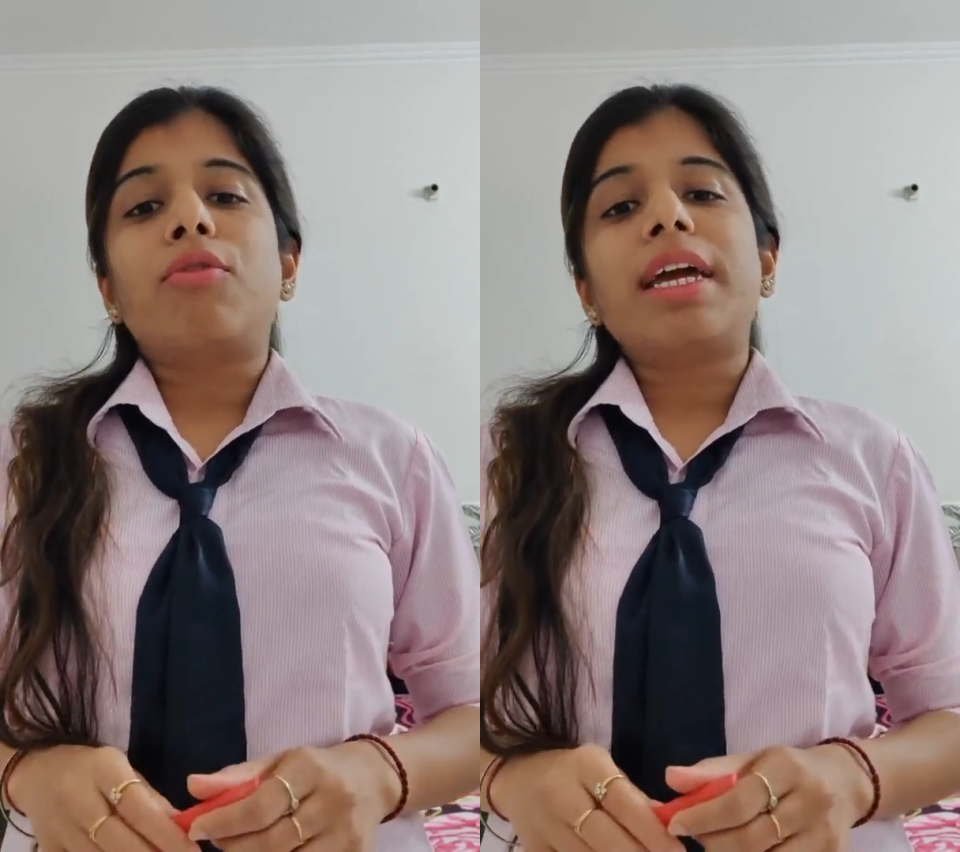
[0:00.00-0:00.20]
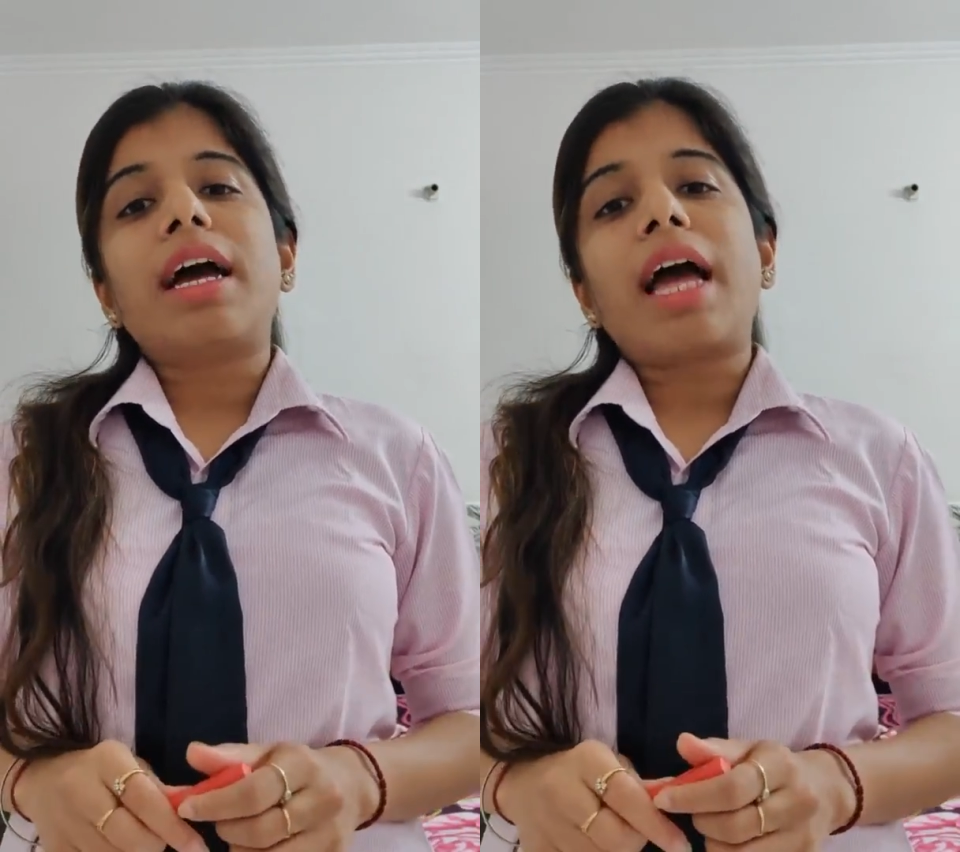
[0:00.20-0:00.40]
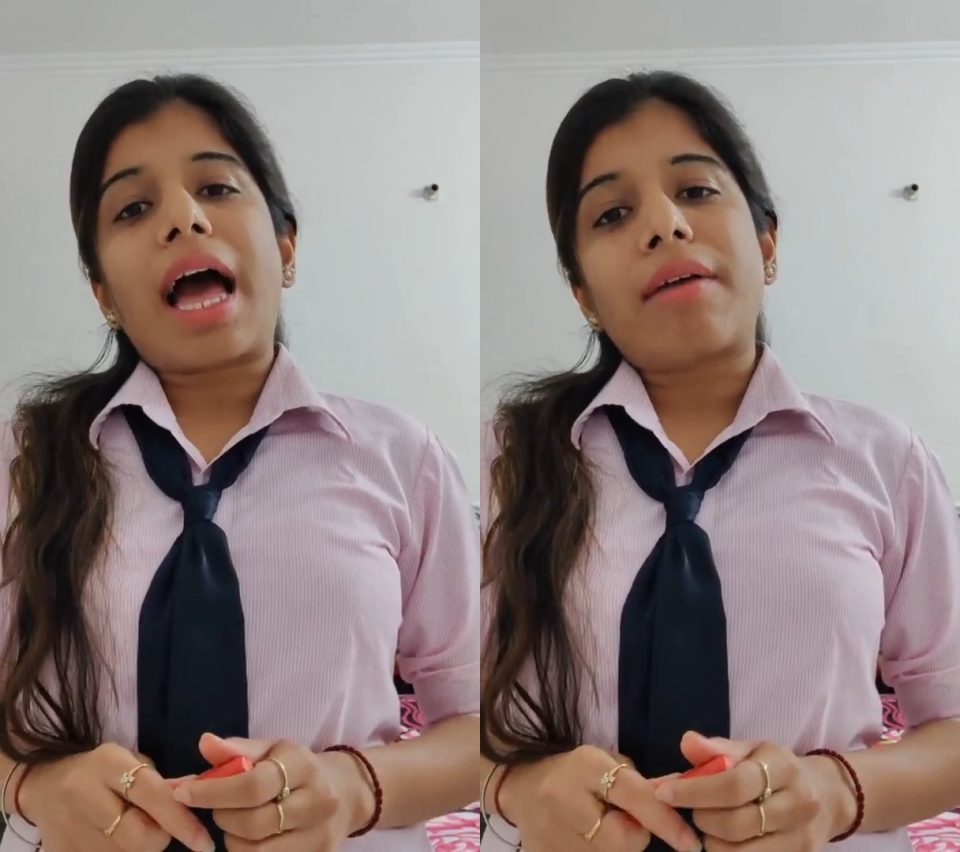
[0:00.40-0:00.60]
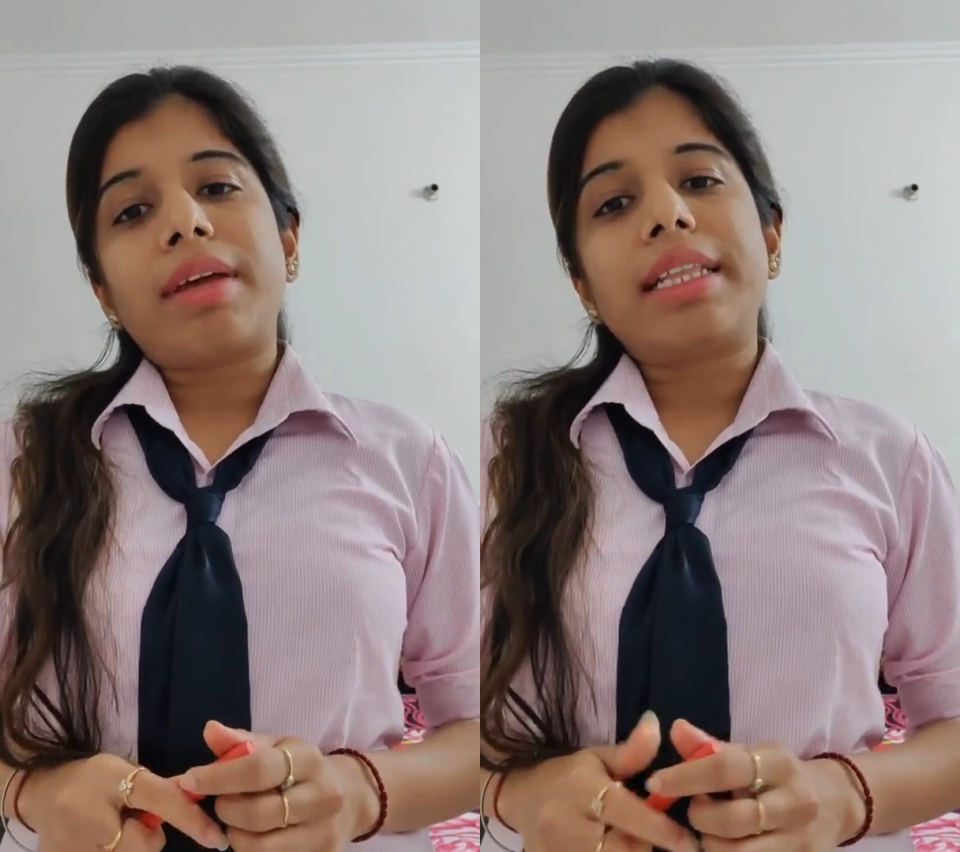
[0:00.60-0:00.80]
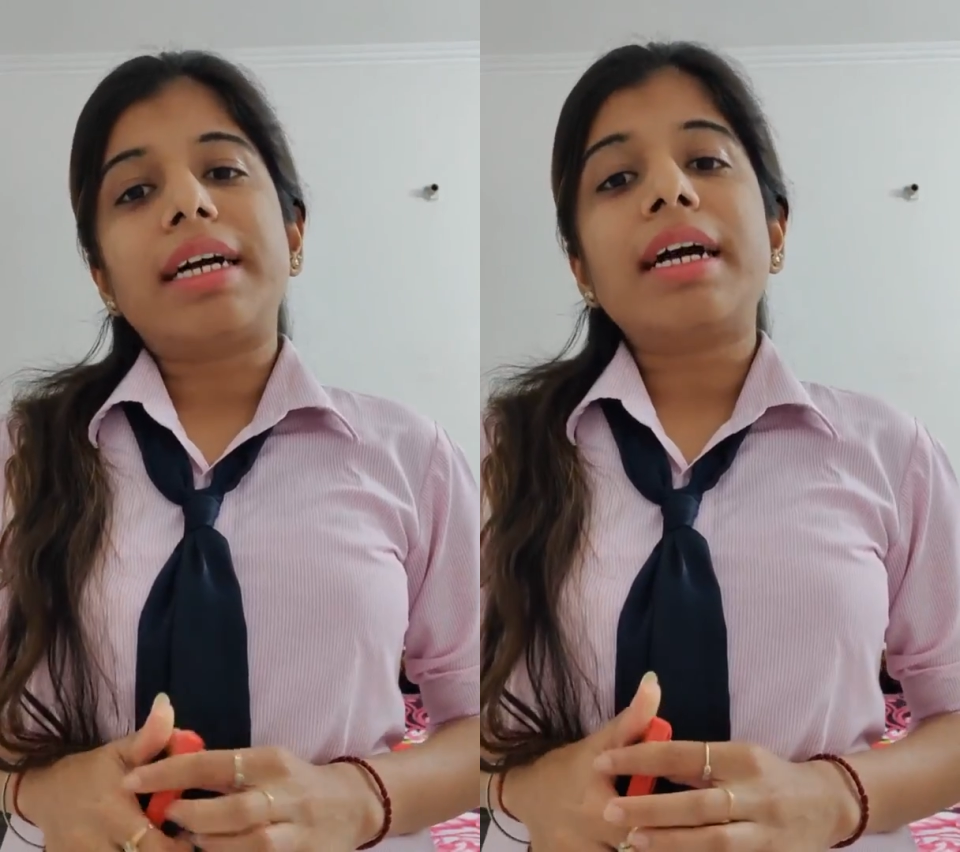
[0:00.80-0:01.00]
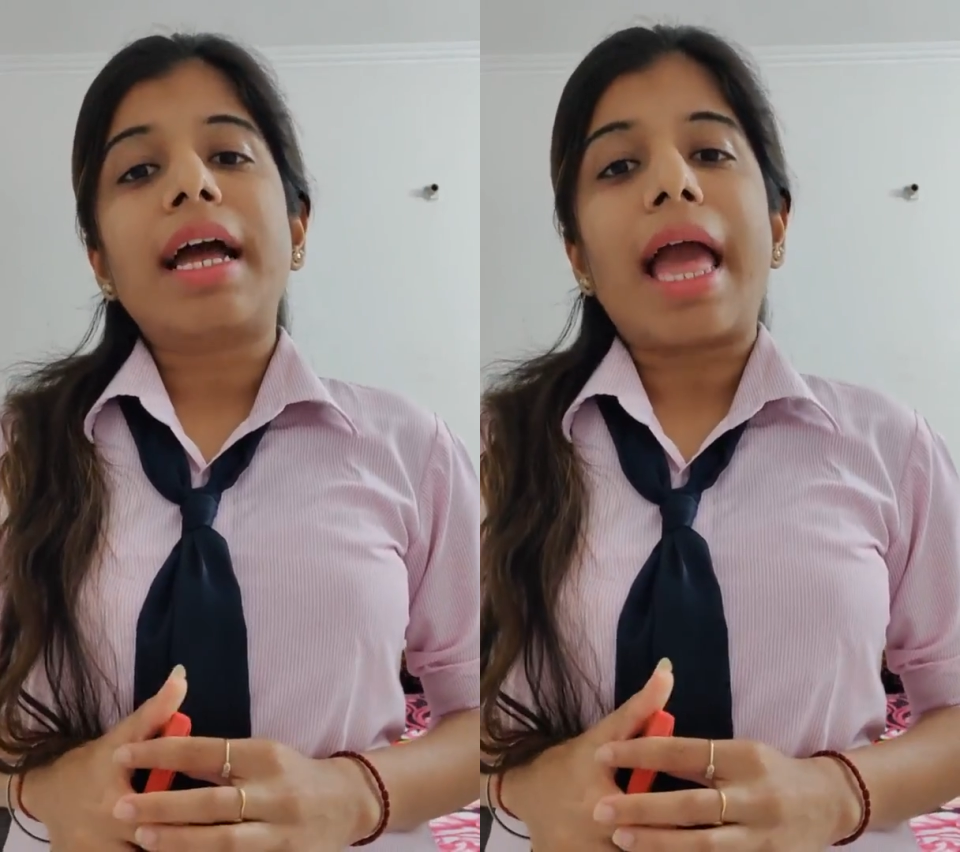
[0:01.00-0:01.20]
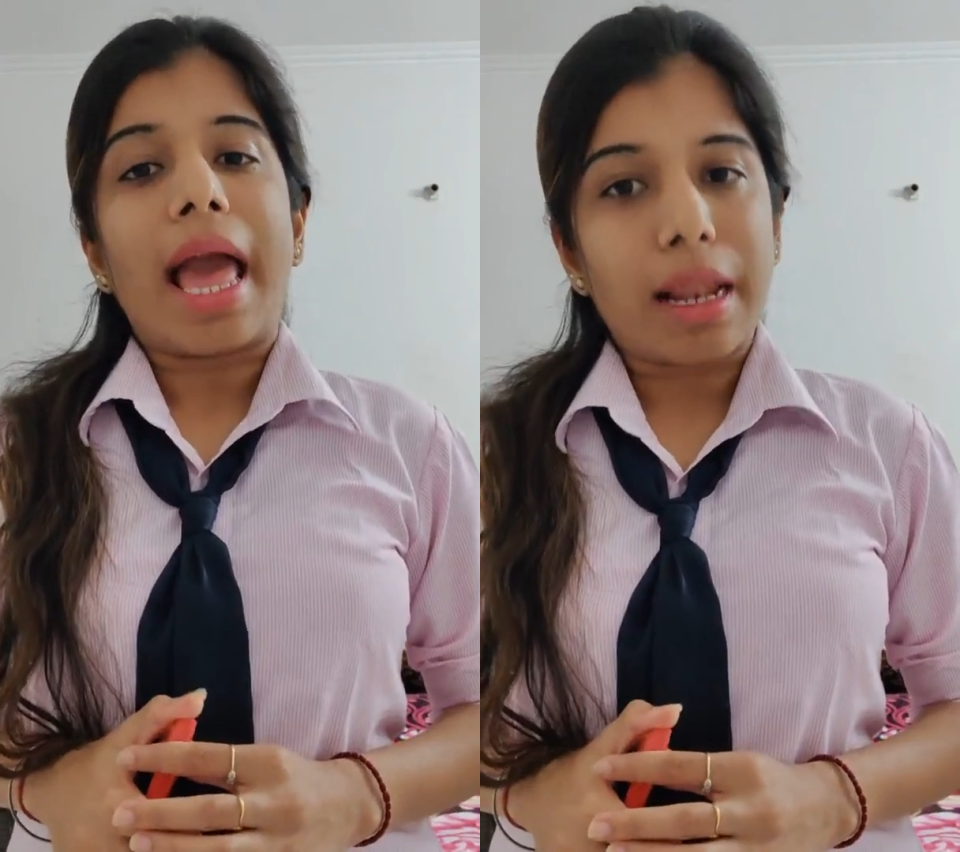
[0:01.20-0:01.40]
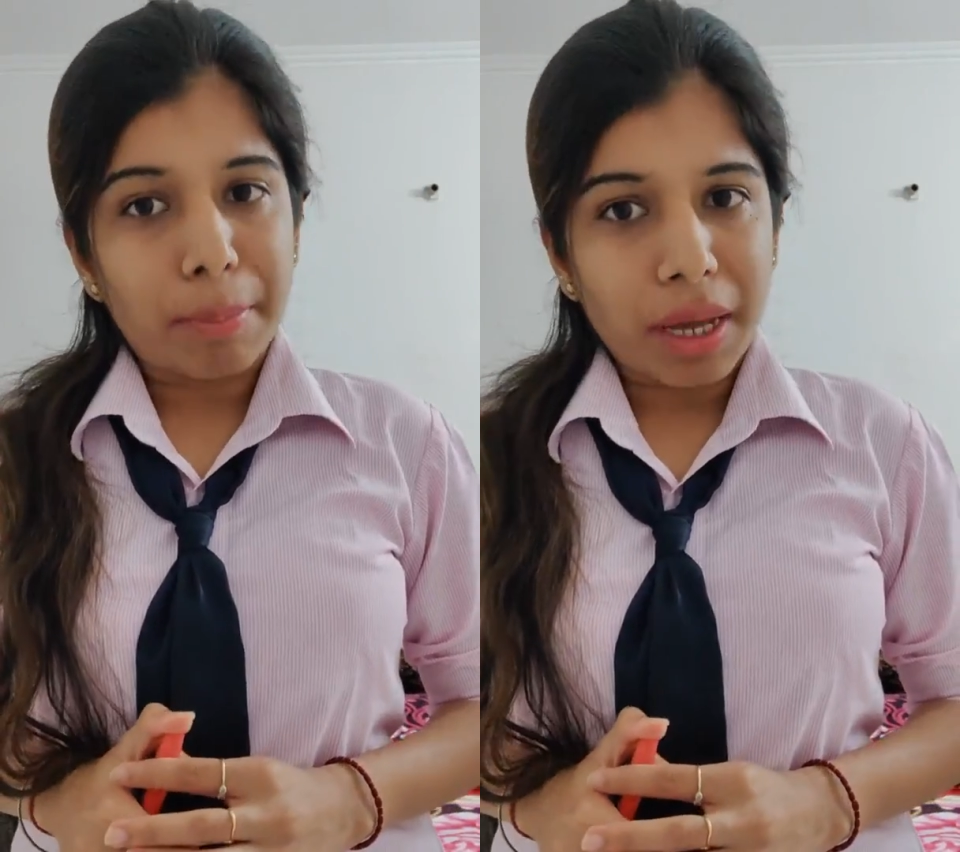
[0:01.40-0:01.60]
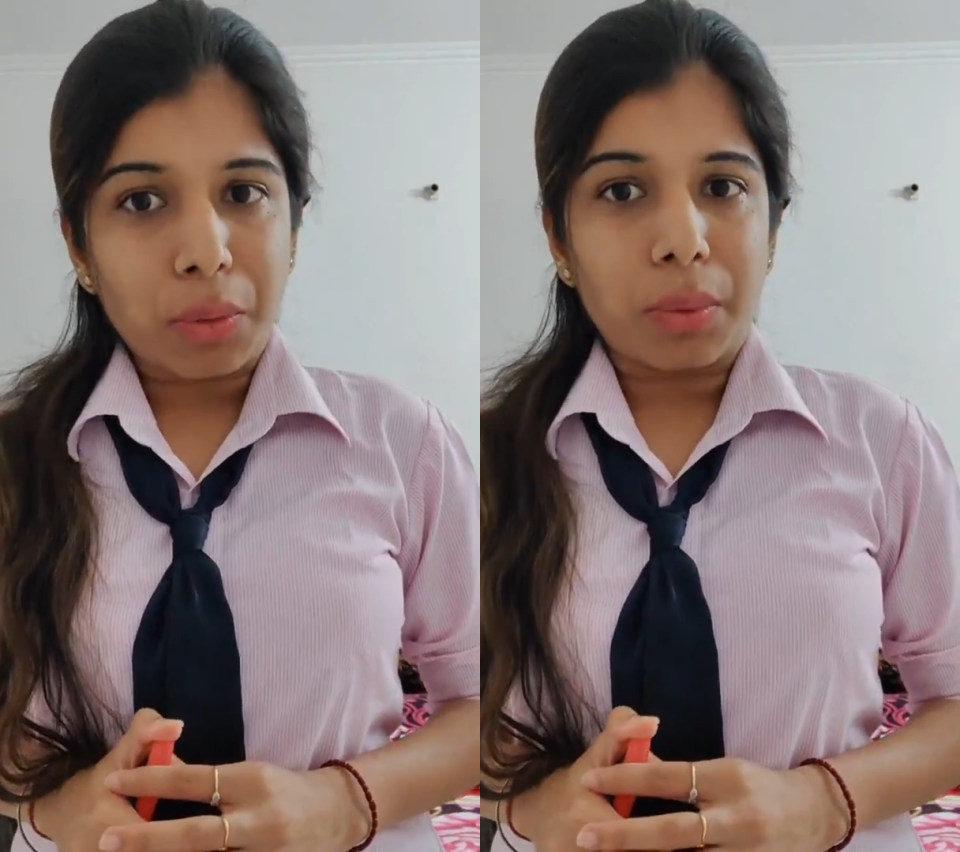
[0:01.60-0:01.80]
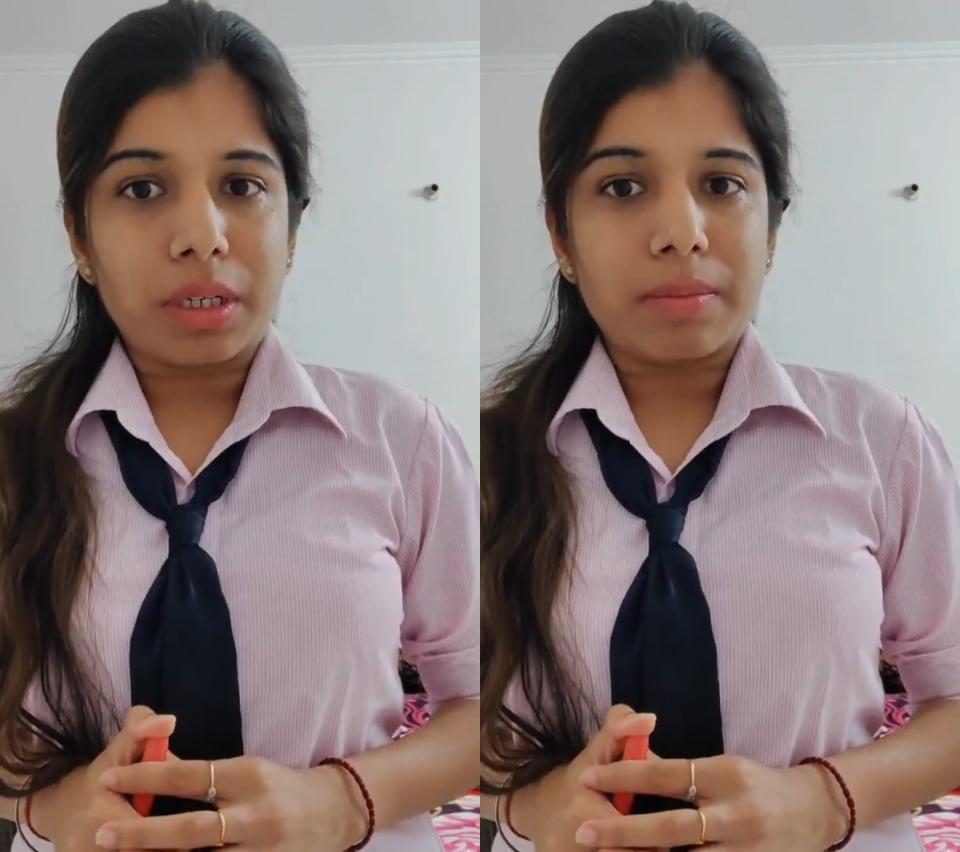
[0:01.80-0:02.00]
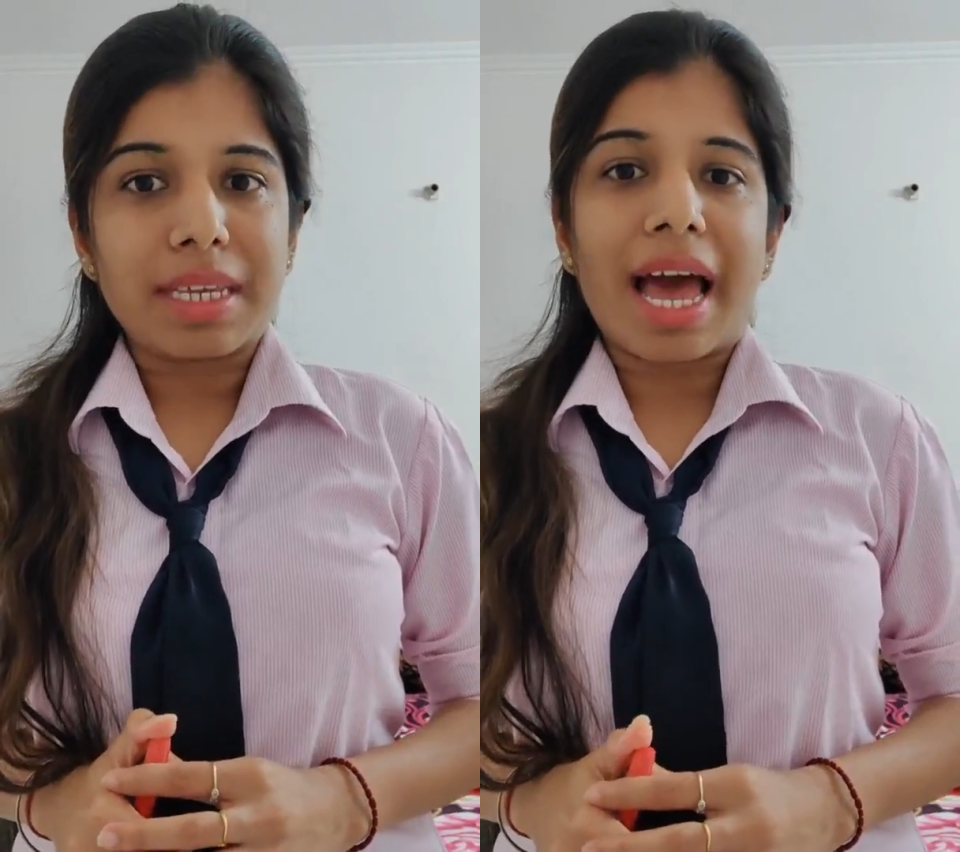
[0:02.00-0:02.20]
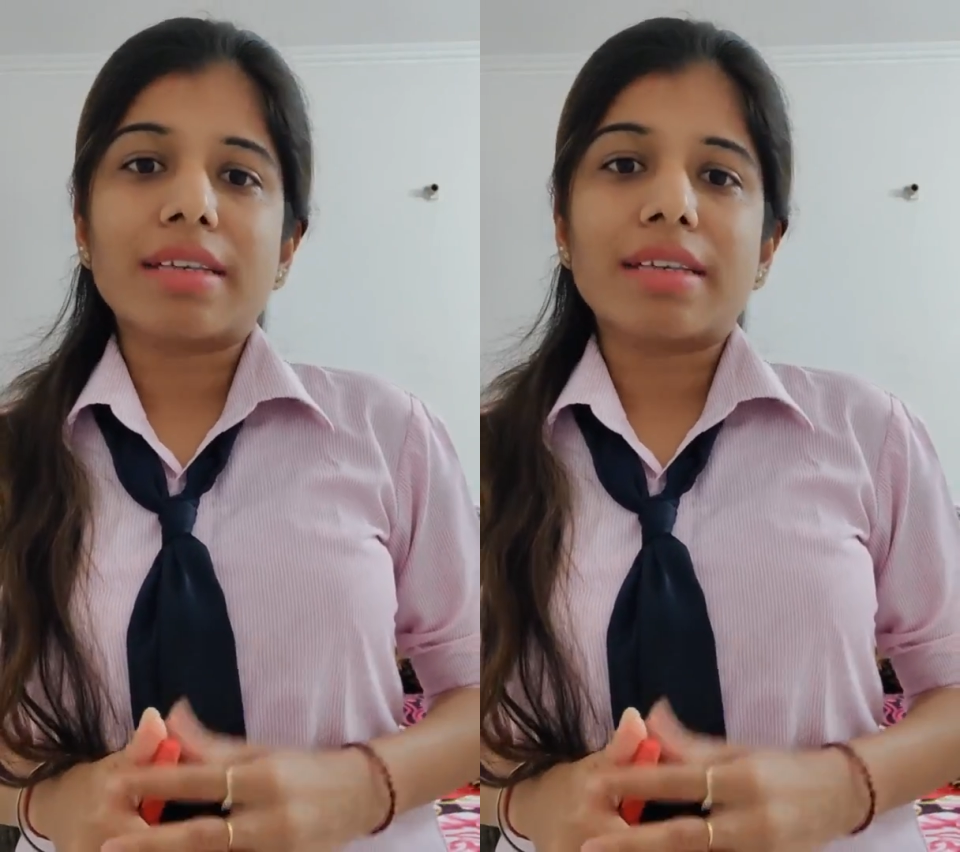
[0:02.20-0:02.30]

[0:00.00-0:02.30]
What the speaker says: we are having the helping verbs.